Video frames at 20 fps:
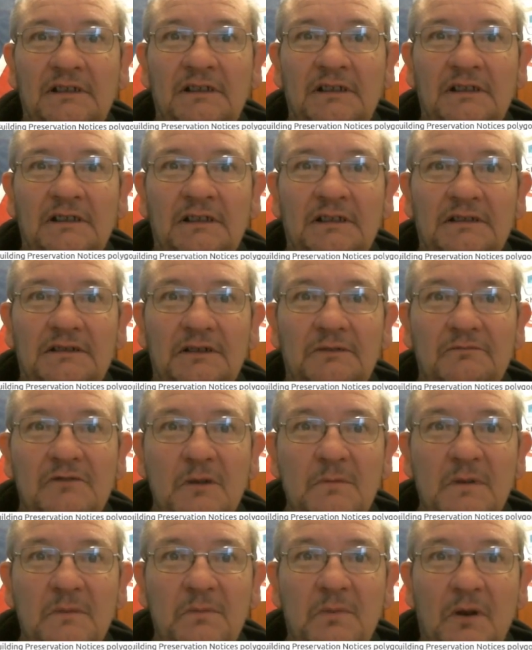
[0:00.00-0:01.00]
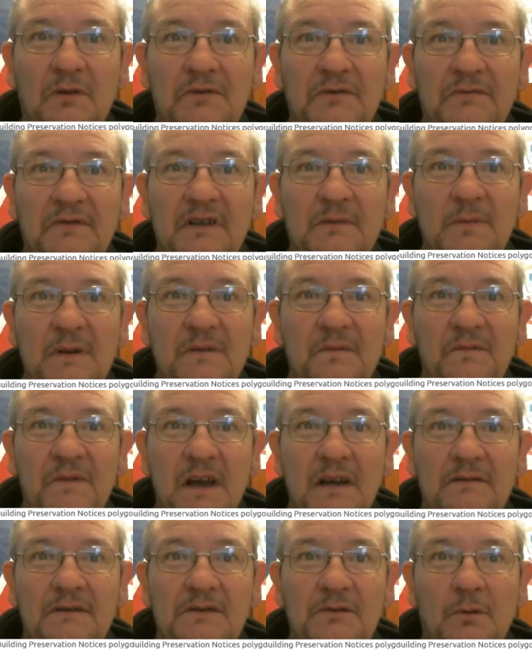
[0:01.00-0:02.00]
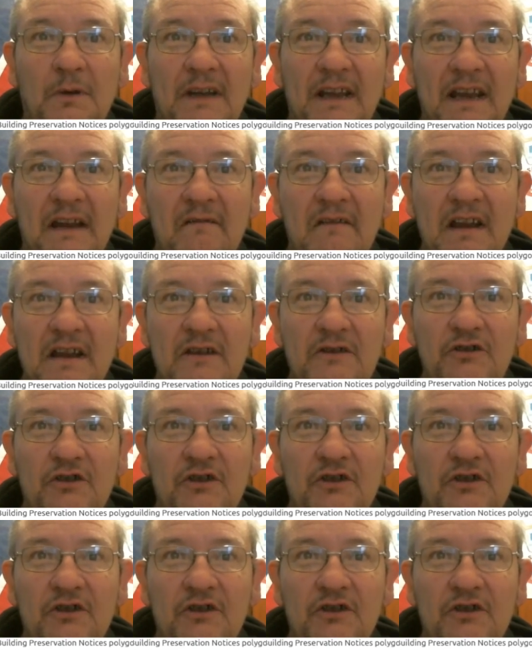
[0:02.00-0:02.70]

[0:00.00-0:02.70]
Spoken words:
So Roman pottery has been found sort of here-ish,